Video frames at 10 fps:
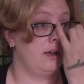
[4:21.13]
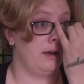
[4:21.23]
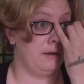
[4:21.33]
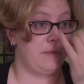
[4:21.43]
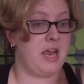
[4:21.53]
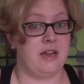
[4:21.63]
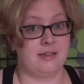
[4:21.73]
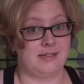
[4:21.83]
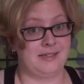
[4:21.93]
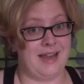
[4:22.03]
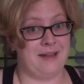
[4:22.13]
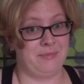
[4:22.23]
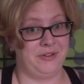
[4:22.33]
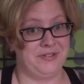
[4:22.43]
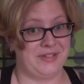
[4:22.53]
a
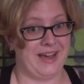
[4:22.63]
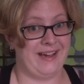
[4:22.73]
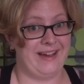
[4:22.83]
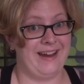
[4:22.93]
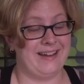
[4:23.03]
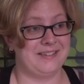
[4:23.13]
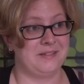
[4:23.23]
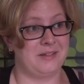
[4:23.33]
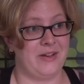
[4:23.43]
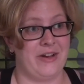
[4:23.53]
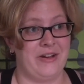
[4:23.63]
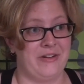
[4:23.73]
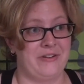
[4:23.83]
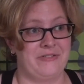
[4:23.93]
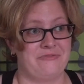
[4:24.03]
sample size
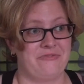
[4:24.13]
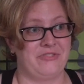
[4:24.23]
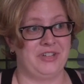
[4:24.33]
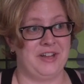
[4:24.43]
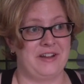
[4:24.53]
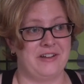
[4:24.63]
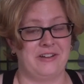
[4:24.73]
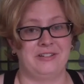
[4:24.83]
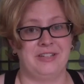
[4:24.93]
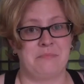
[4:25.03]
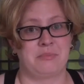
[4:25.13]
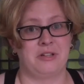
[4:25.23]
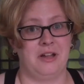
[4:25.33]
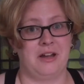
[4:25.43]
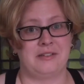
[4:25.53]
of like a lip
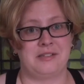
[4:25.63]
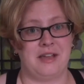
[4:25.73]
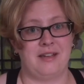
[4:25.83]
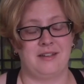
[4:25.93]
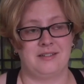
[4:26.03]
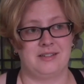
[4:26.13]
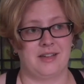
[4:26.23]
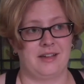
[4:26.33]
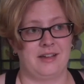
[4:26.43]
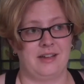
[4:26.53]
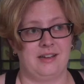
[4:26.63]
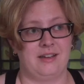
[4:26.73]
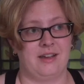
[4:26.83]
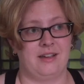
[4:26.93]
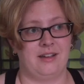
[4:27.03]
gloss
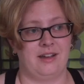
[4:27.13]
and